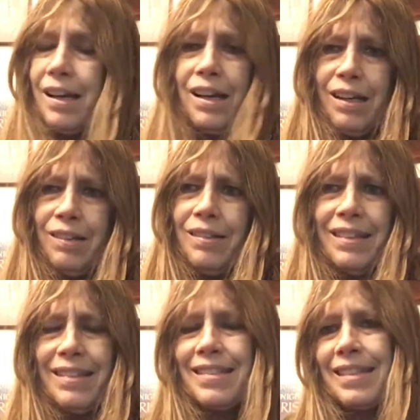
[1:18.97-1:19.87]
I don't
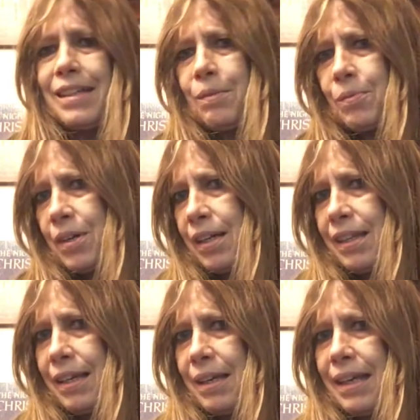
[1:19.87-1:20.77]
understand why
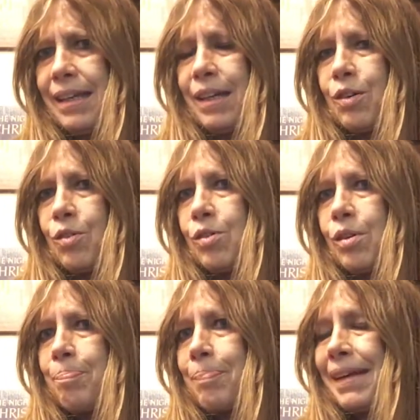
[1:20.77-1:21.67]
they're getting all
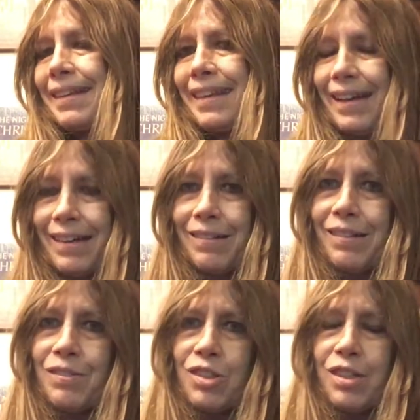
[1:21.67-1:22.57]
bent out of
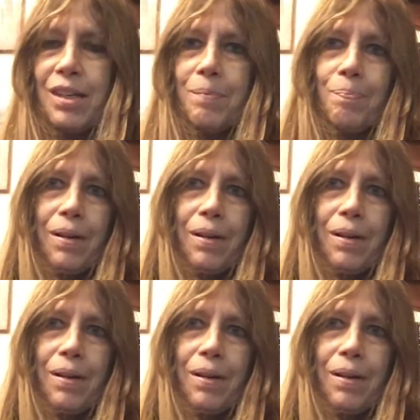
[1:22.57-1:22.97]
shape